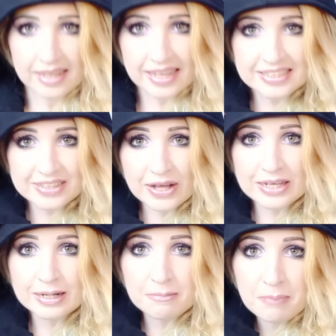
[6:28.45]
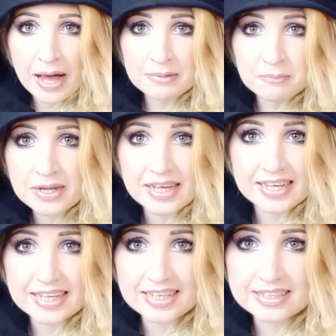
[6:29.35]
It's got little bat
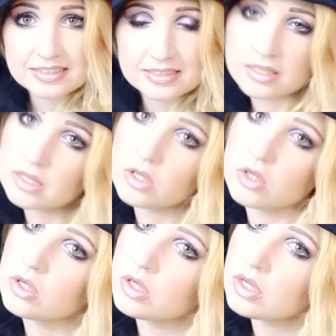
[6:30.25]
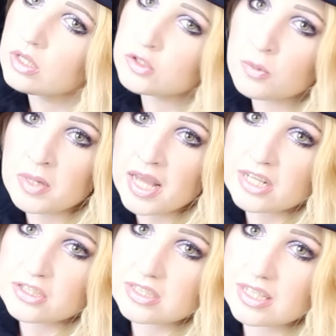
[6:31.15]
wings. Somebody
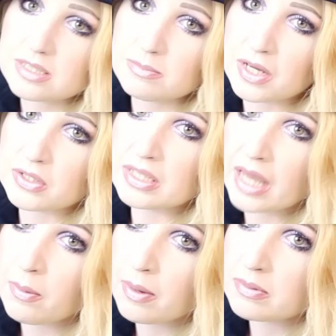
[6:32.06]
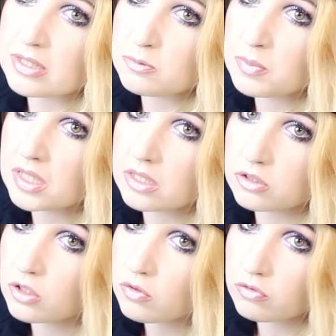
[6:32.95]
actually said to me I could get away with this being a
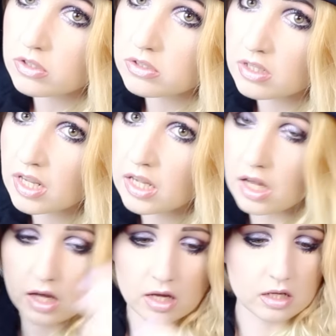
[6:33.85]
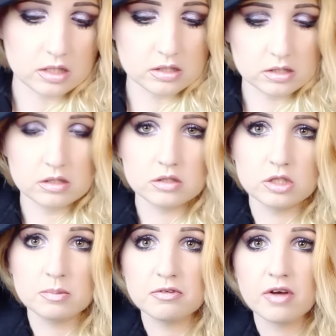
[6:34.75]
toothless hoodie, and
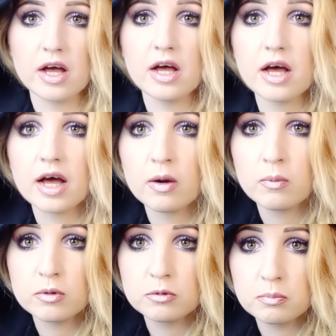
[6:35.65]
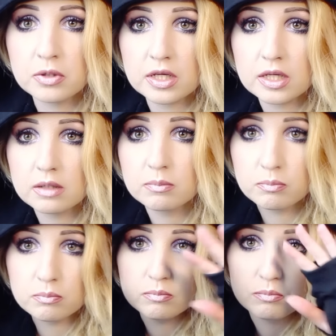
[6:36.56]
to be fair, I would be
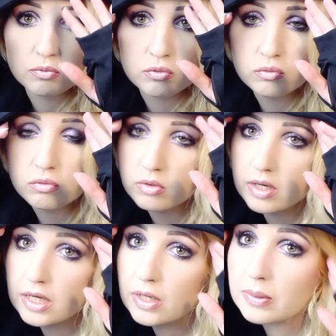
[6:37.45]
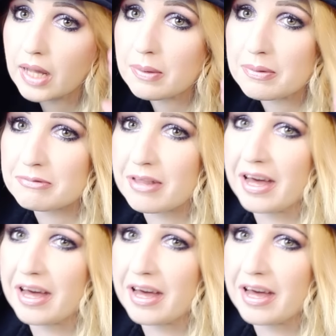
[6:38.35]
pretty okay with